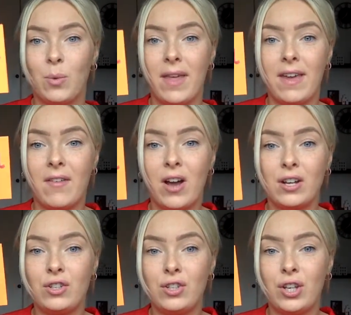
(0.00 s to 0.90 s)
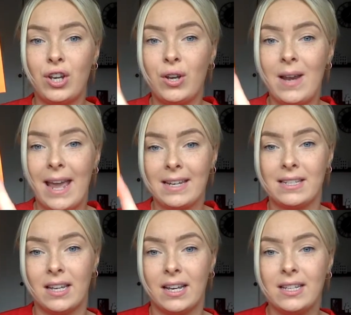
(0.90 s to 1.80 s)
where there are 2
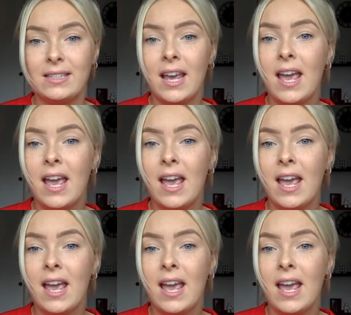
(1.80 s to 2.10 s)
letters,